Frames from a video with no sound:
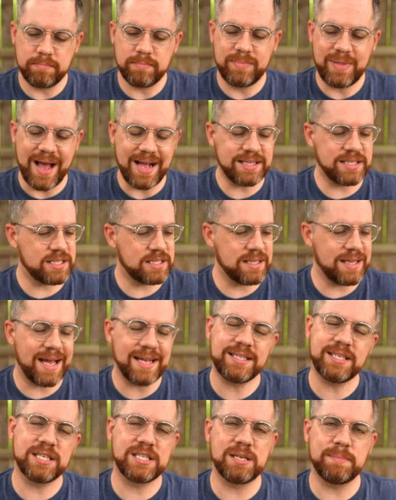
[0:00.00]
that's,
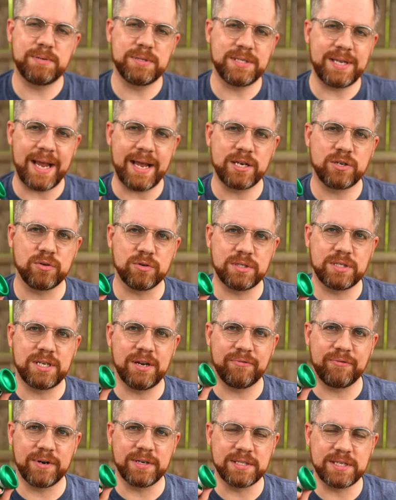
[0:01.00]
that's a substantial
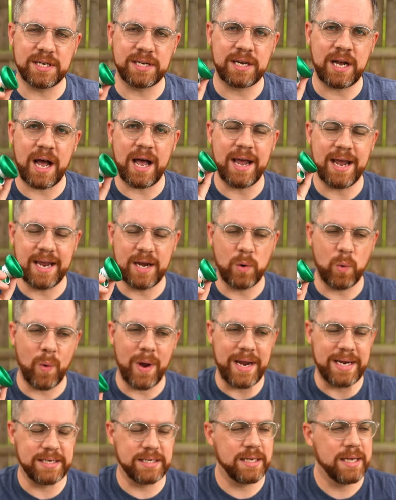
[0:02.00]
difference in cut and
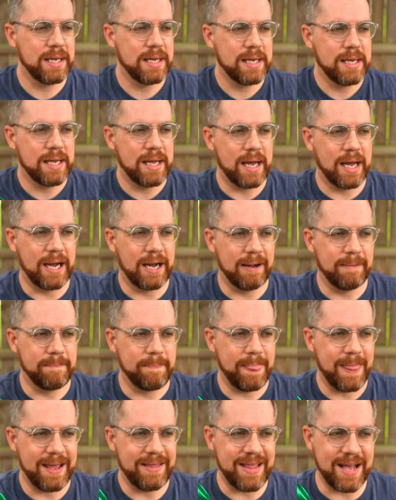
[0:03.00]
weight.
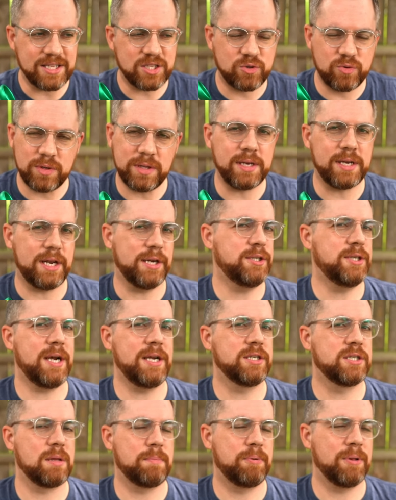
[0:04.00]
Um, and that's really gonna
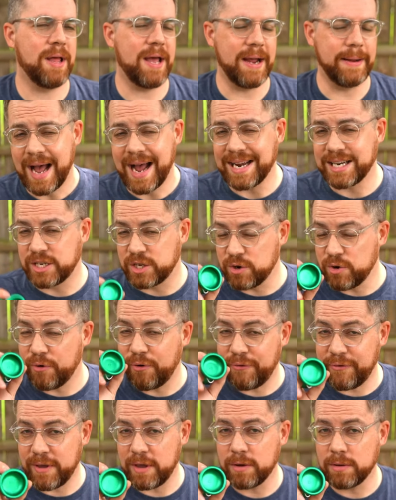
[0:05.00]
change the play. I do
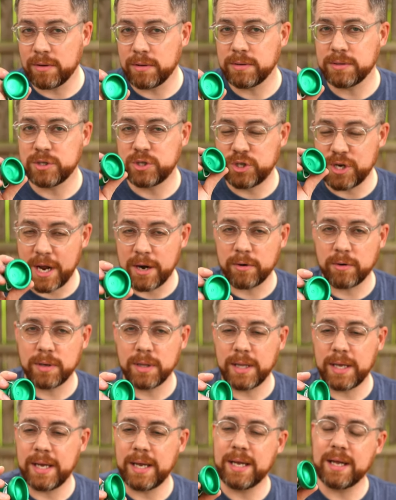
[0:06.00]
feel
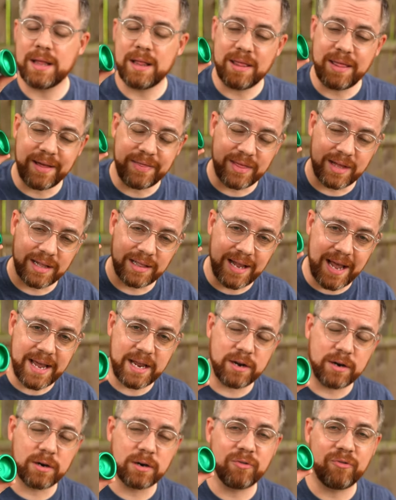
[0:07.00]
generally that the
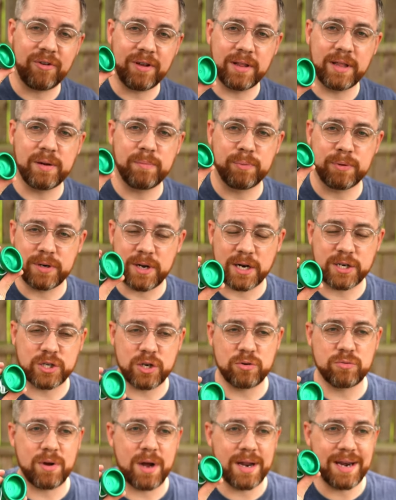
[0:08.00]
lighter feeling
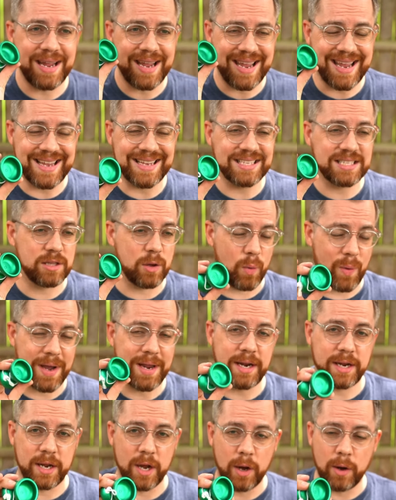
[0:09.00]
production run is the
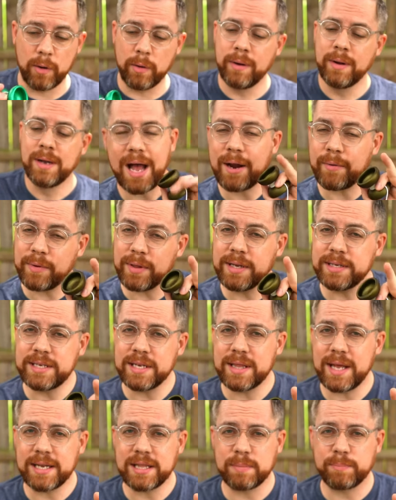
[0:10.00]
way to go. I really
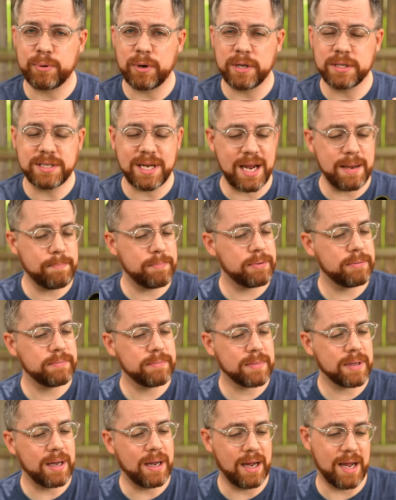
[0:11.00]
did like the prototype.
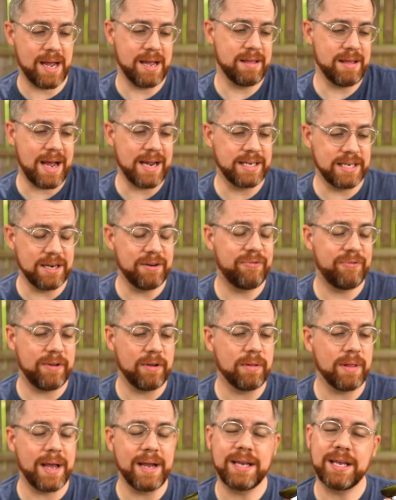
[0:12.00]
I, I did
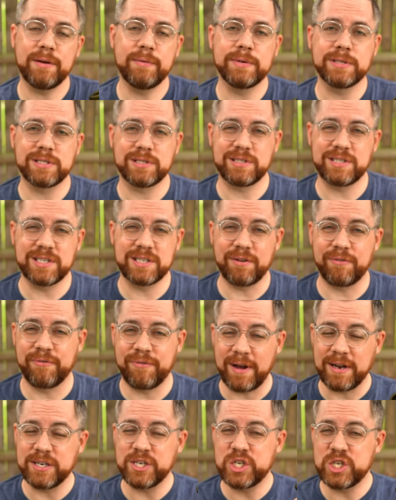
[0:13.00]
feel like it was just a
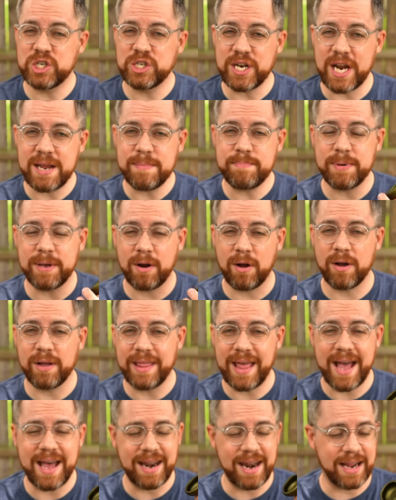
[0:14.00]
fun shape and all
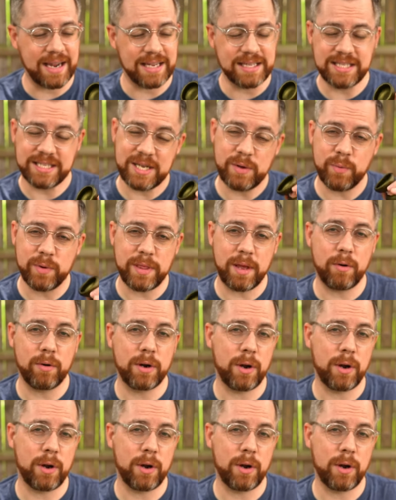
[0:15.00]
that, and I could see where they were